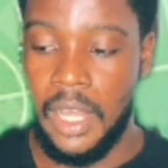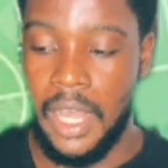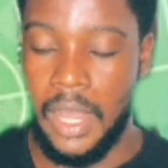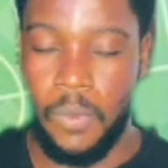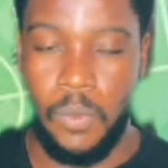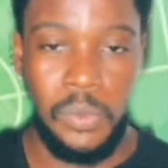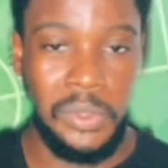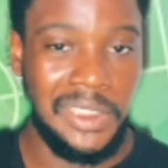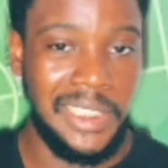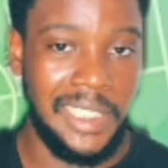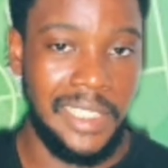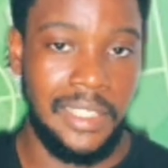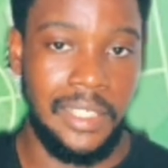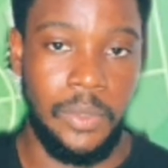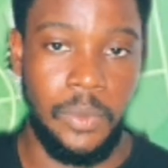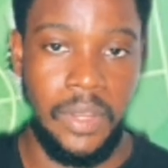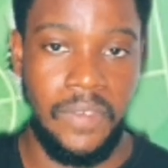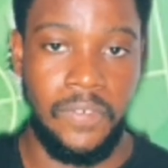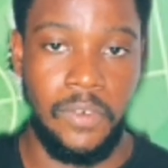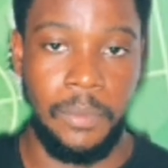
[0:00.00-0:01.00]
I won't take it
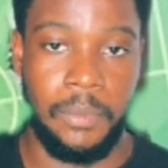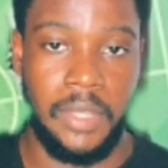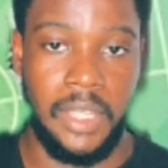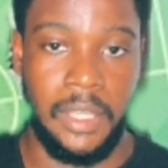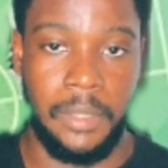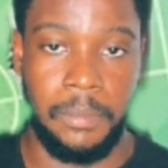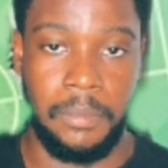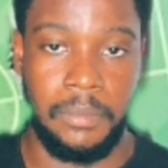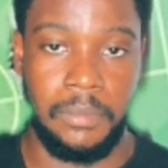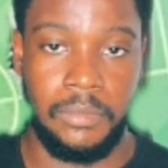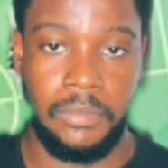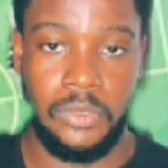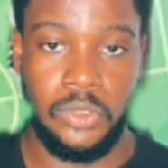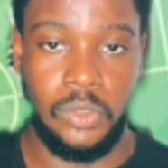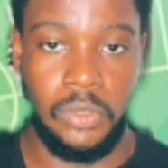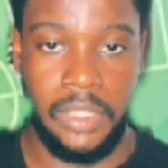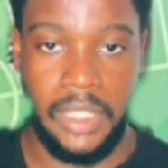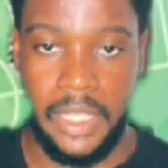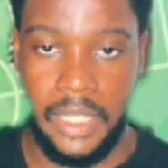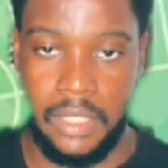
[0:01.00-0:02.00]
away from him
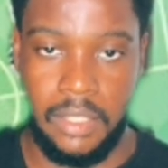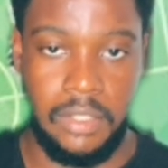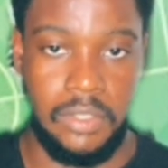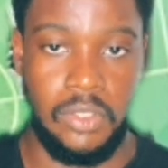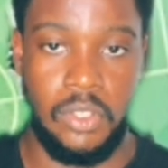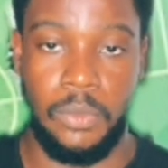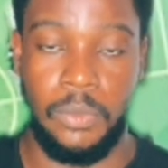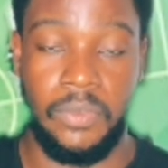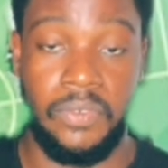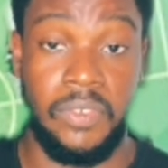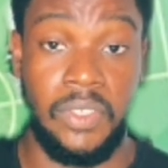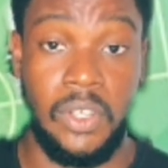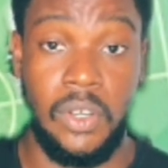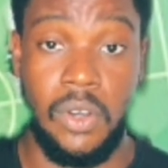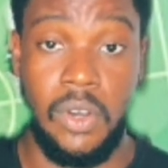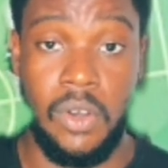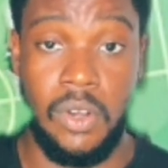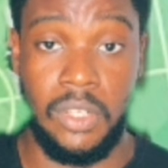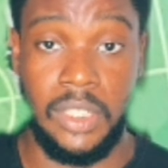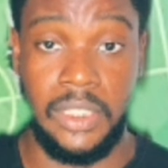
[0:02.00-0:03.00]
to get a double figure
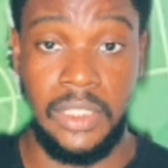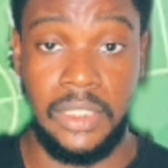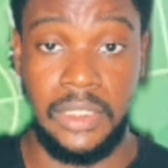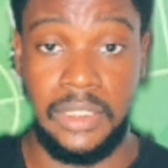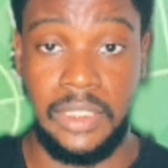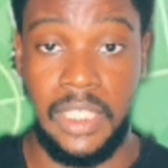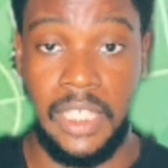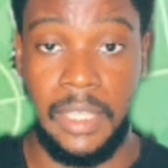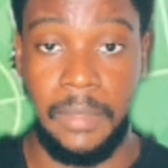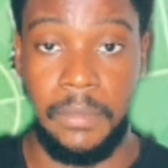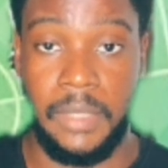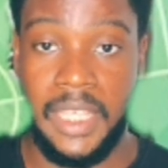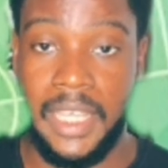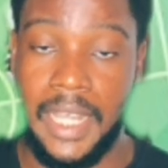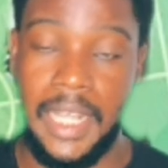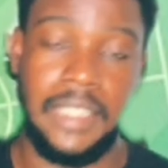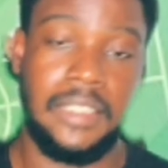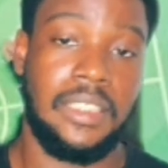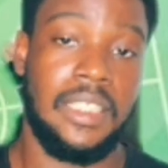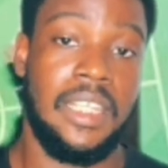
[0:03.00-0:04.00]
haul in this game. He
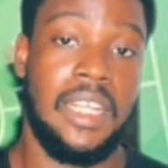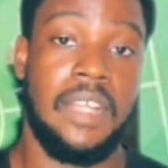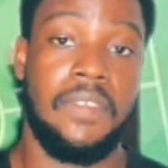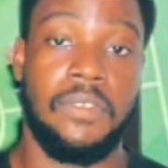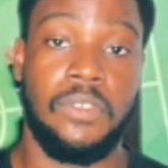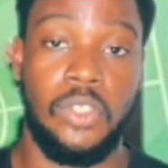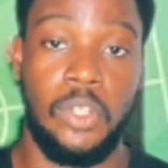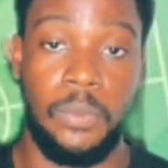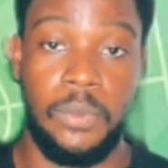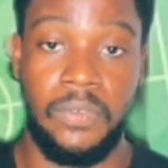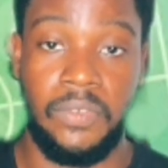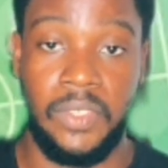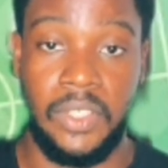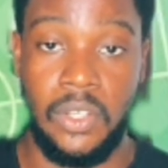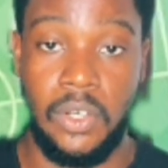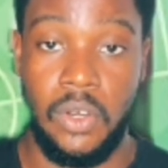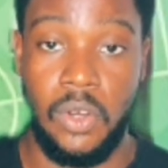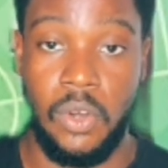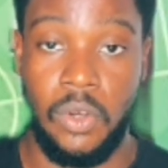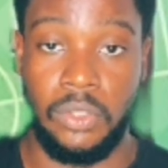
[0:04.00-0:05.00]
has 11 double
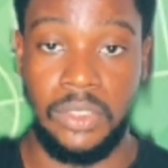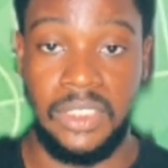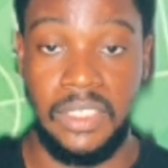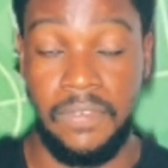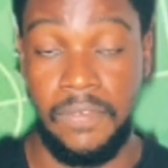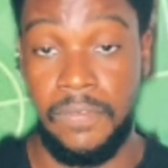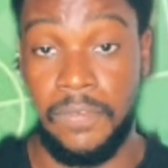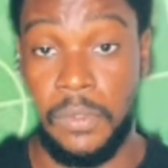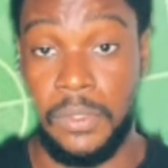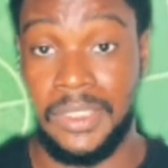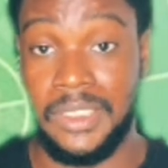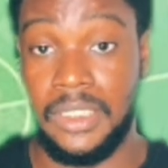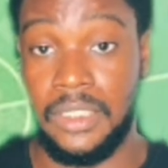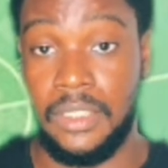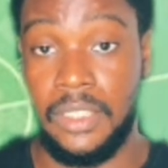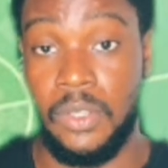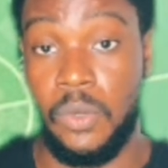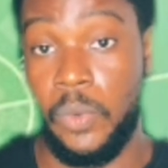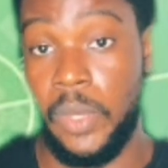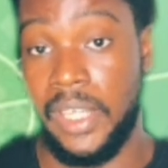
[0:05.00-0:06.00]
figure hauls in
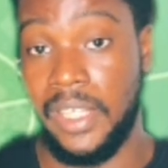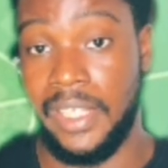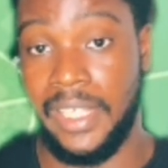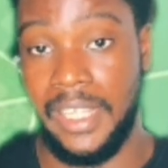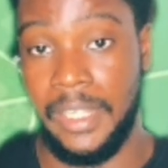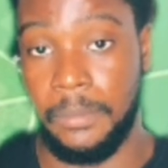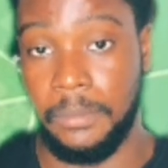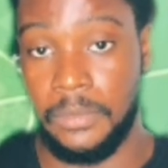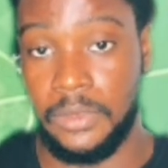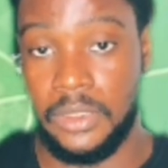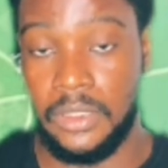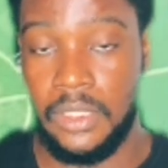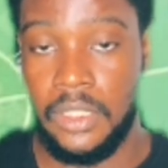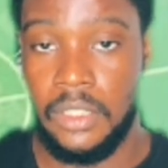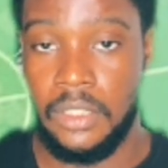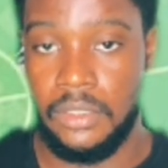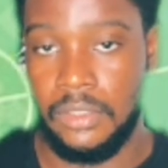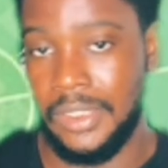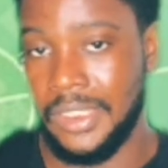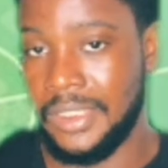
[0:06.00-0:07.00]
14 away games
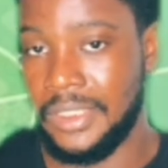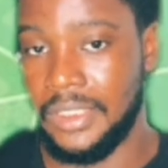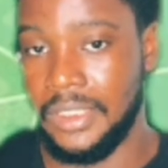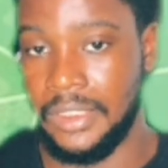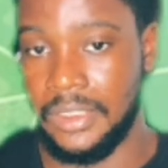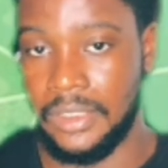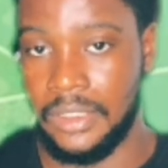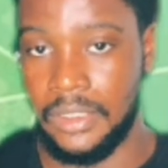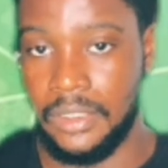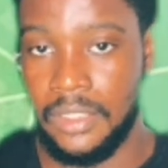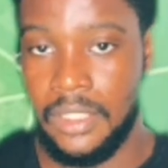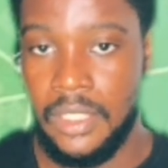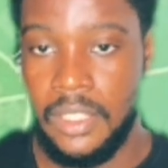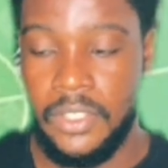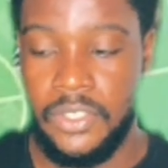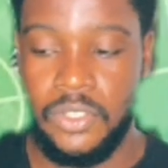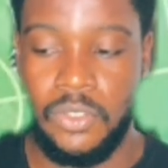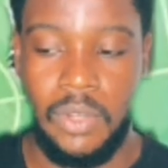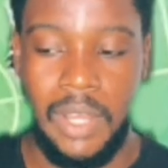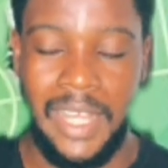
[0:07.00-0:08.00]
this season.
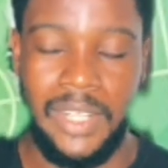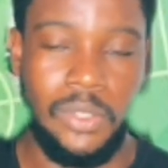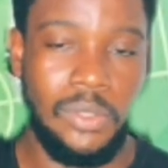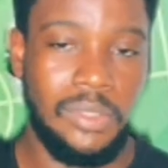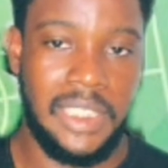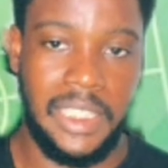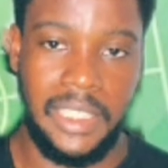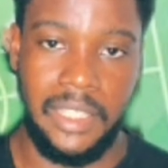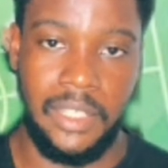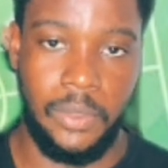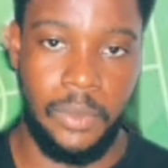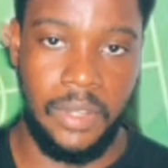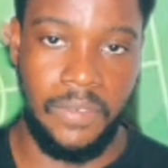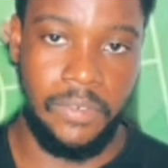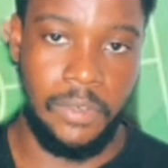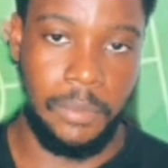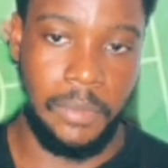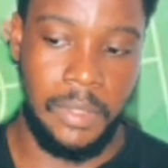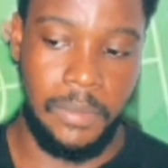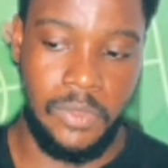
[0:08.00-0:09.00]
So I take it away
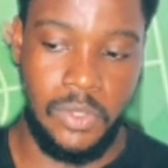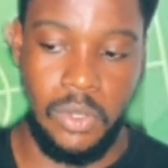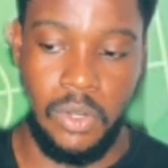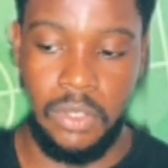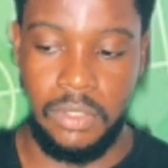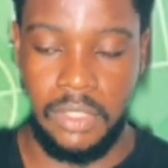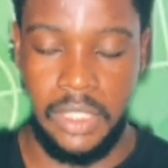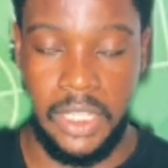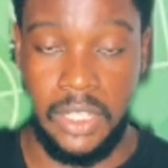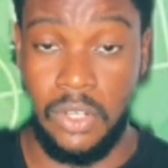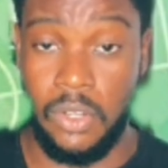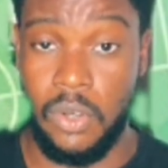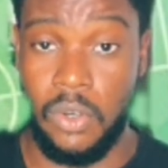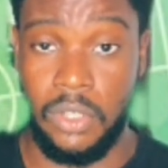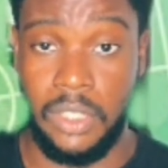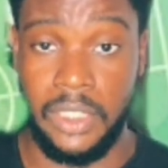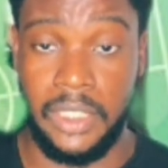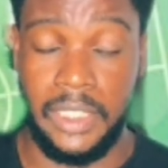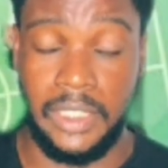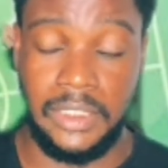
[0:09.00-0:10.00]
from him to get a
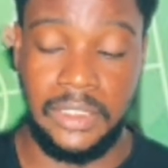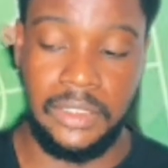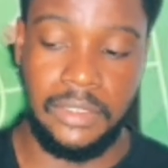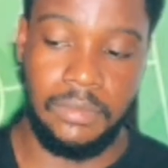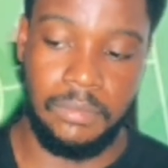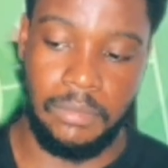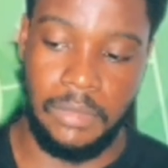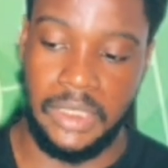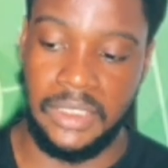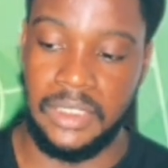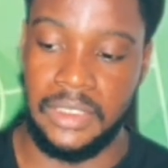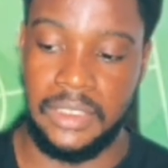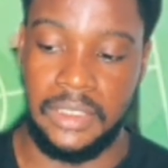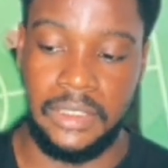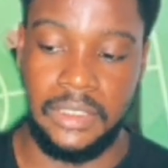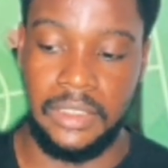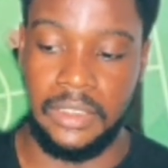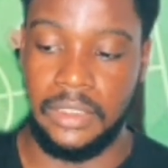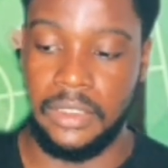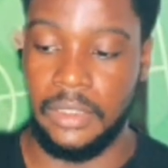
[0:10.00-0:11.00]
haul against Manchester
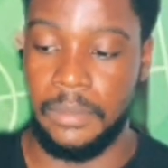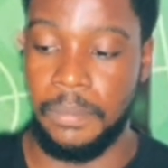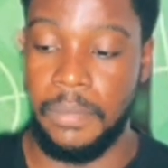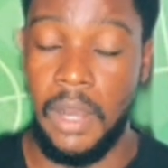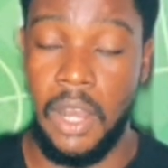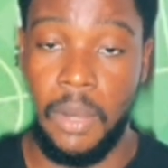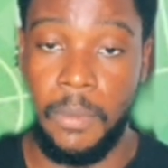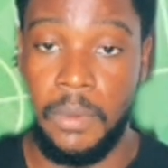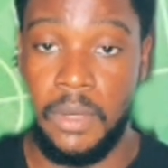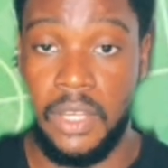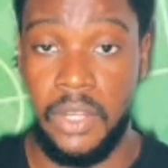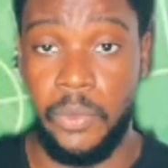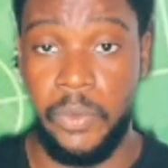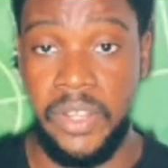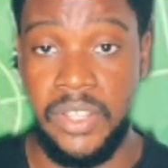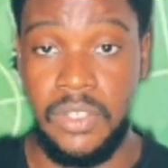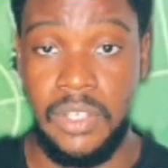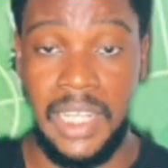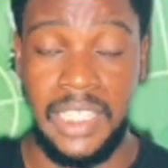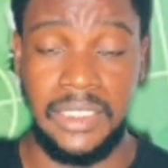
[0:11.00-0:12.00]
City. Palmer
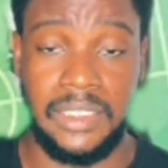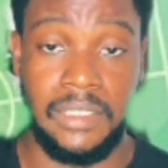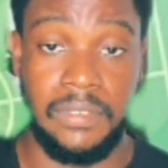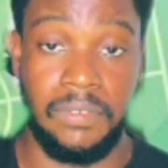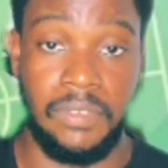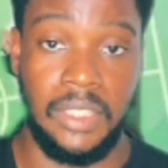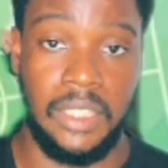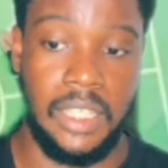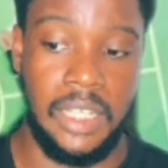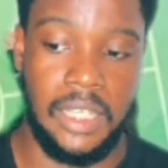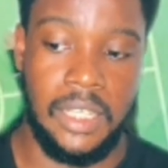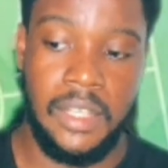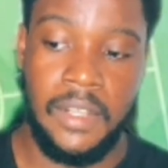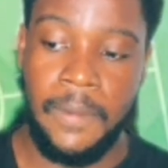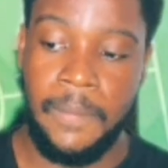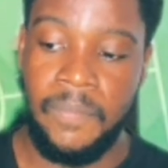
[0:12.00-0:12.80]
away to Aston Villa.